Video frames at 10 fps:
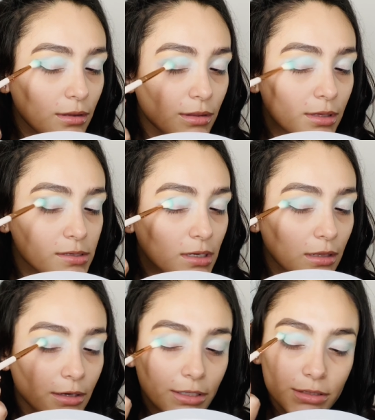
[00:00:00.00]
This color
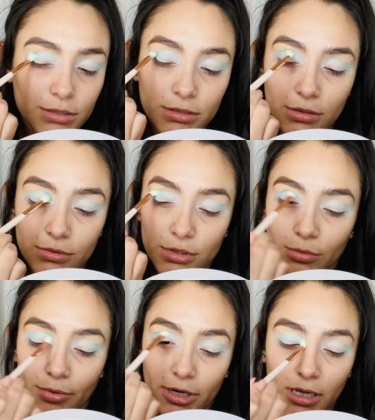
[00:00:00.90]
is so
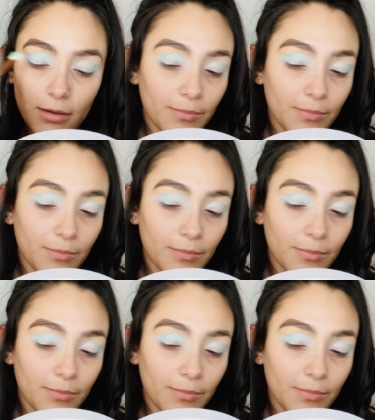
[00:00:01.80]
pretty.